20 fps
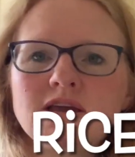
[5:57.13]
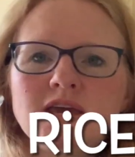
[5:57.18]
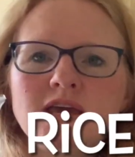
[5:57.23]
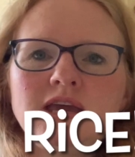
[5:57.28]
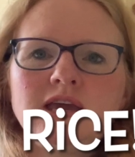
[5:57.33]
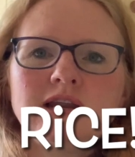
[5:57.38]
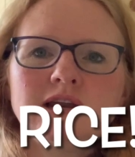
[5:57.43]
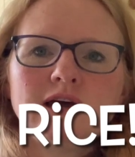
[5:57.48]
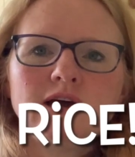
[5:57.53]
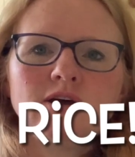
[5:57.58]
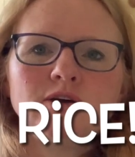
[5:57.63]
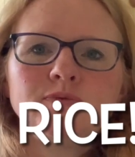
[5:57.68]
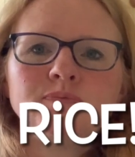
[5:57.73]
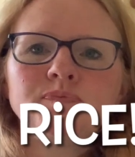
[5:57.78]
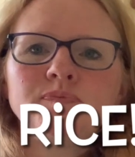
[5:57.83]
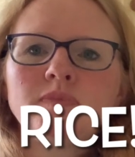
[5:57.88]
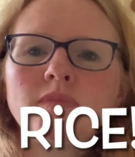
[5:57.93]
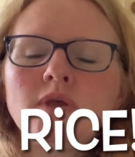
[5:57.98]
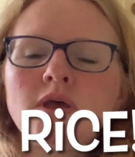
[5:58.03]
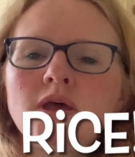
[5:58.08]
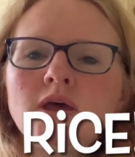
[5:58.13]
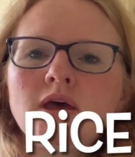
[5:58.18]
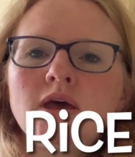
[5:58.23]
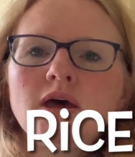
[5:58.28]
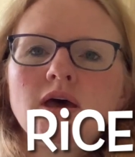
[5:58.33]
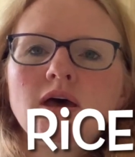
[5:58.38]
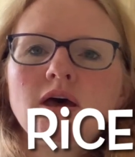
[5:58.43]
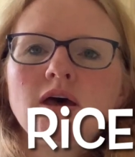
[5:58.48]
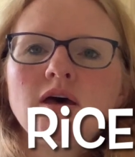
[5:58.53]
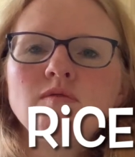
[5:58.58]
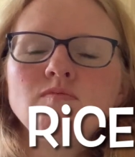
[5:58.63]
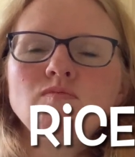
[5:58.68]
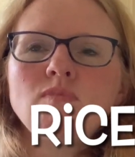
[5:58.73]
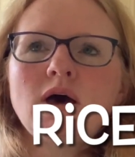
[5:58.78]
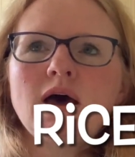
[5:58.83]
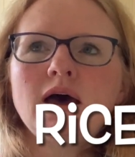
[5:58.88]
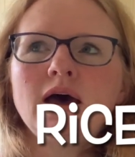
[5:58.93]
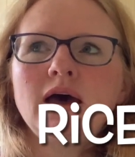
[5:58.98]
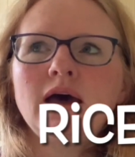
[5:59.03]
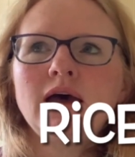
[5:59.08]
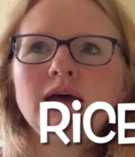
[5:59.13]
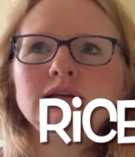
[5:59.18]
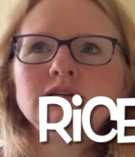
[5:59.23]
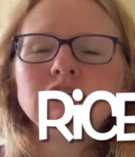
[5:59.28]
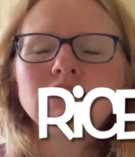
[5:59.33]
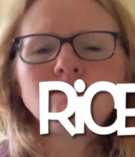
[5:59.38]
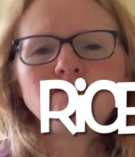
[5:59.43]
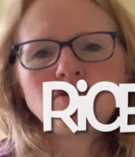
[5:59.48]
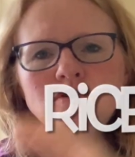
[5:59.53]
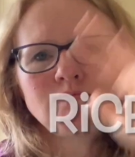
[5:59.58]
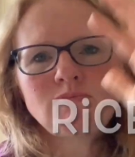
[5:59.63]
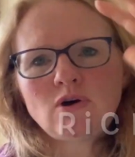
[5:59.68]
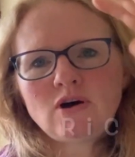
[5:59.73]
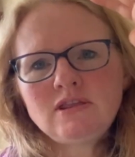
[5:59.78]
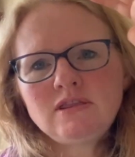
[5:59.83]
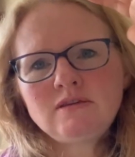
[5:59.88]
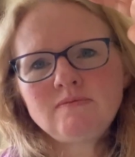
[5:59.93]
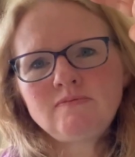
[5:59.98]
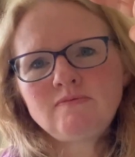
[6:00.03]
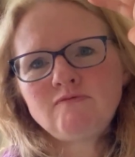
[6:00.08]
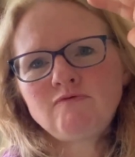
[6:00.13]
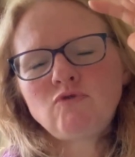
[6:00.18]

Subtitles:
kilo. And if you buy the